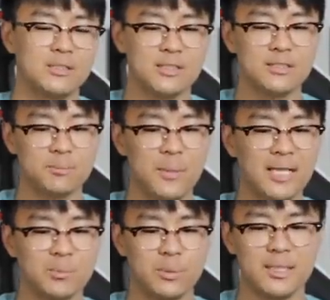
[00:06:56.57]
It's this
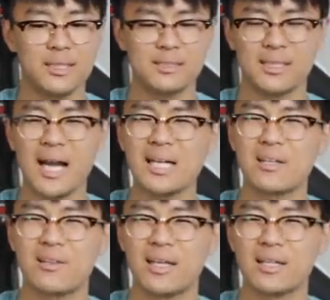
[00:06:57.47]
mesh, but then it's kind
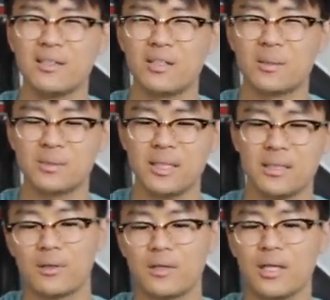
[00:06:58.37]
of thick. You know what I'm
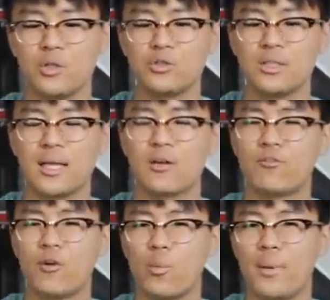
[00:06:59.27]
saying? They're not using like a
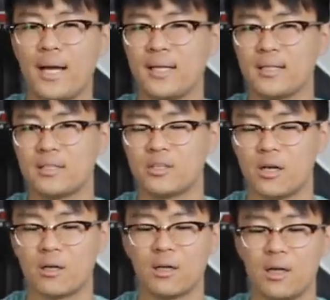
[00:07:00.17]
foam padding in the
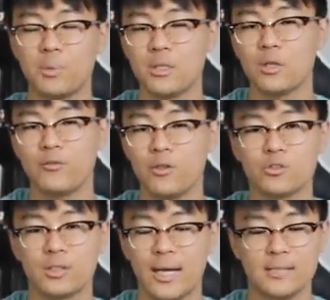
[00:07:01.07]
tongue, but you know, it
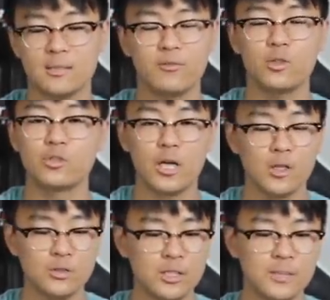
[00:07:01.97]
feels nice. It feels
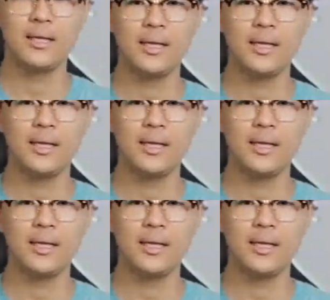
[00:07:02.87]
cozy.